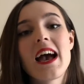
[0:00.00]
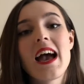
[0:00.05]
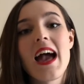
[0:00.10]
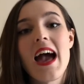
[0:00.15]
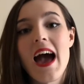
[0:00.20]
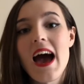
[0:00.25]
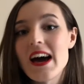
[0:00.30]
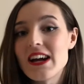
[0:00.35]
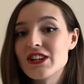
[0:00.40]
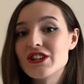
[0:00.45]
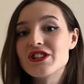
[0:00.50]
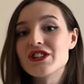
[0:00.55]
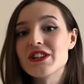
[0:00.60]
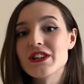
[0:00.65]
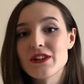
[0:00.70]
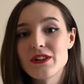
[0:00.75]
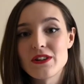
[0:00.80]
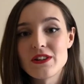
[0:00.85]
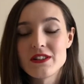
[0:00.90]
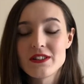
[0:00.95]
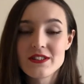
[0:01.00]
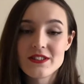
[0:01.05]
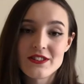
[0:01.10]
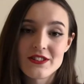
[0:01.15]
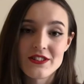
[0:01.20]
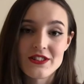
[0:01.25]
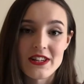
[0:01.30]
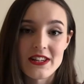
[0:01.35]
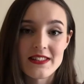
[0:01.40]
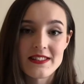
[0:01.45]
had she not
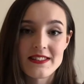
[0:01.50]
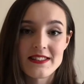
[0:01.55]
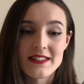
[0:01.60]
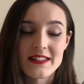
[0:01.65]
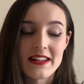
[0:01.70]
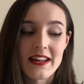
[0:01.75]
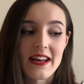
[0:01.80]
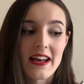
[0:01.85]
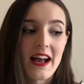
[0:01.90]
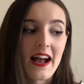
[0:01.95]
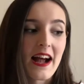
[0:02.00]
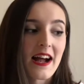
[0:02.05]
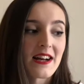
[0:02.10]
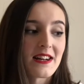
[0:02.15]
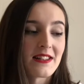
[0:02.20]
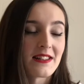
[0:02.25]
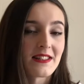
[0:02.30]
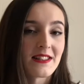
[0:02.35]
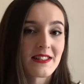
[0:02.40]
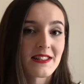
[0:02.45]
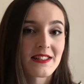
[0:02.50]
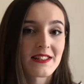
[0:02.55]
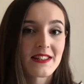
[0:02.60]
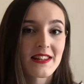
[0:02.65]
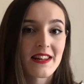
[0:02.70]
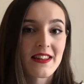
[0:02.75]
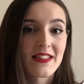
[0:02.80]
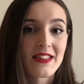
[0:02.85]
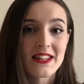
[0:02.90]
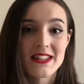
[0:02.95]
suggested it, and
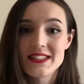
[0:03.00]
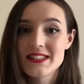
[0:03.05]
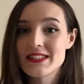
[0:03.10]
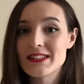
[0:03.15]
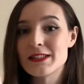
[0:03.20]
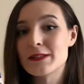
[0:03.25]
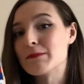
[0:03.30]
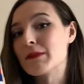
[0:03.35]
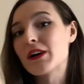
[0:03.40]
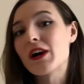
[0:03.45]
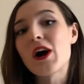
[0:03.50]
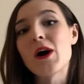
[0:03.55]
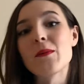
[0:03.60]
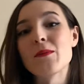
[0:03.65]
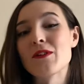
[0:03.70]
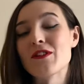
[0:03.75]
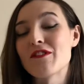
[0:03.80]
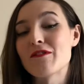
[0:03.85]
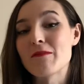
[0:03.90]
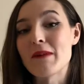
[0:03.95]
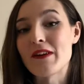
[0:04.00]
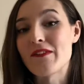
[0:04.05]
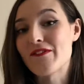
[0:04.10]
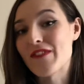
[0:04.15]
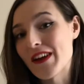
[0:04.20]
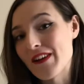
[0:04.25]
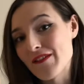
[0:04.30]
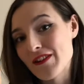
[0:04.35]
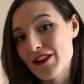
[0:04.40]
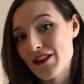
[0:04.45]
this has become one of my
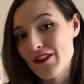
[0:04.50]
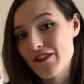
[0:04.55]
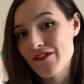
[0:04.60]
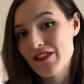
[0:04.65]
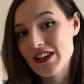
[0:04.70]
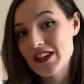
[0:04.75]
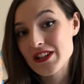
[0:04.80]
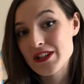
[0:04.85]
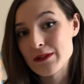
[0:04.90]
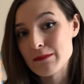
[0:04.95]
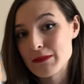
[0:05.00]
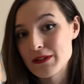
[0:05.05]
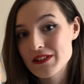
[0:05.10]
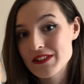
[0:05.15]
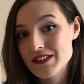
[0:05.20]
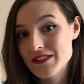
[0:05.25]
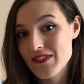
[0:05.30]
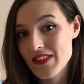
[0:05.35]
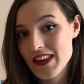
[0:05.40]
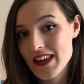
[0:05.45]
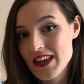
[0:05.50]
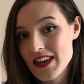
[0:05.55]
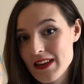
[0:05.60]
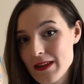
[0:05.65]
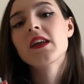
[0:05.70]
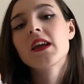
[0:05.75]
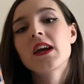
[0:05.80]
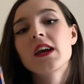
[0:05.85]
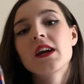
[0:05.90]
favourite non-fiction books of the year.